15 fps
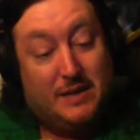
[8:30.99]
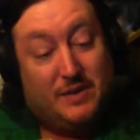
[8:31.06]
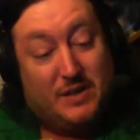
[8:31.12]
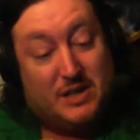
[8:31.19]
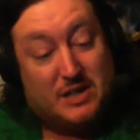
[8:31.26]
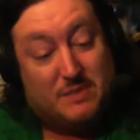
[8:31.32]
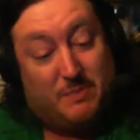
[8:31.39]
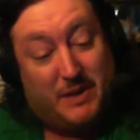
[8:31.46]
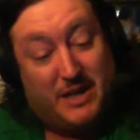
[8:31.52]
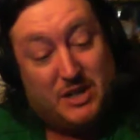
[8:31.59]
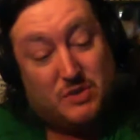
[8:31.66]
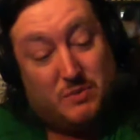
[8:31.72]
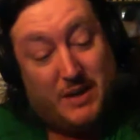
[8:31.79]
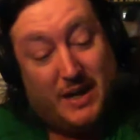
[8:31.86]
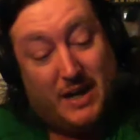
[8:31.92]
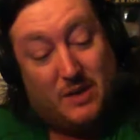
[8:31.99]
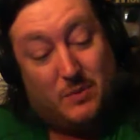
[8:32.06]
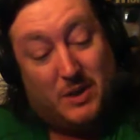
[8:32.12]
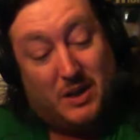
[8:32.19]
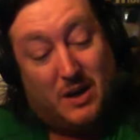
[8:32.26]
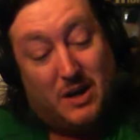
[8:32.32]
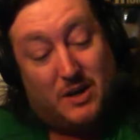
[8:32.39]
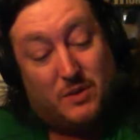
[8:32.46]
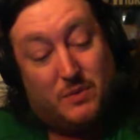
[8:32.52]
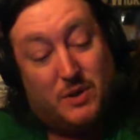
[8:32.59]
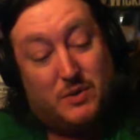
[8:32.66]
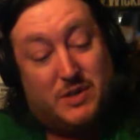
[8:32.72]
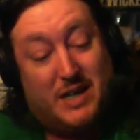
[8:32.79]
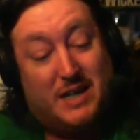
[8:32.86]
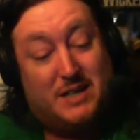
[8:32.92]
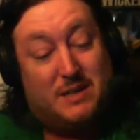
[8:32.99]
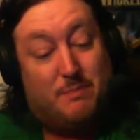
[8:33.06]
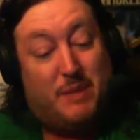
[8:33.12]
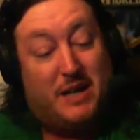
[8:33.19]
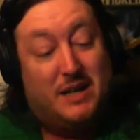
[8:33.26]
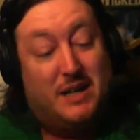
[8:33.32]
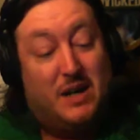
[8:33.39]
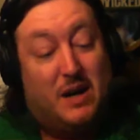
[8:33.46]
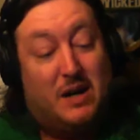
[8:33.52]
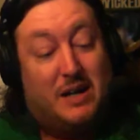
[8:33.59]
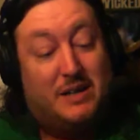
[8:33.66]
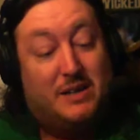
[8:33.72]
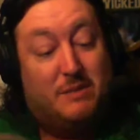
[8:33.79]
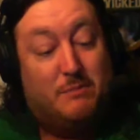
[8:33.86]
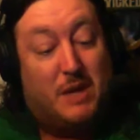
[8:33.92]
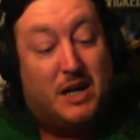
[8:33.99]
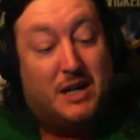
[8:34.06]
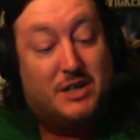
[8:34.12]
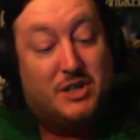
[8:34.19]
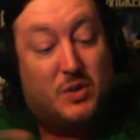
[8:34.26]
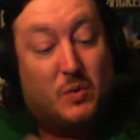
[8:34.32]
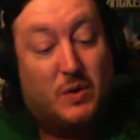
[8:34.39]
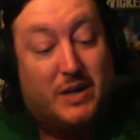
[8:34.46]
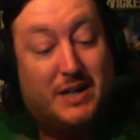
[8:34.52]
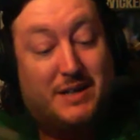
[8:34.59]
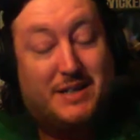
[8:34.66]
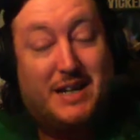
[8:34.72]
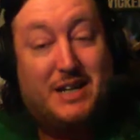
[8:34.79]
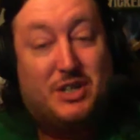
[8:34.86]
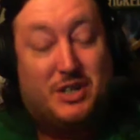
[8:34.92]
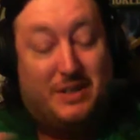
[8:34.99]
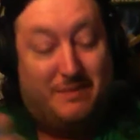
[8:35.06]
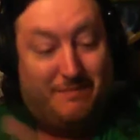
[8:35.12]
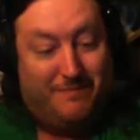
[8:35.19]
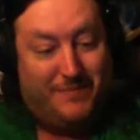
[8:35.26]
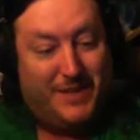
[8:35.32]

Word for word: The display's readout will auto rotate depending on the mod's orientation.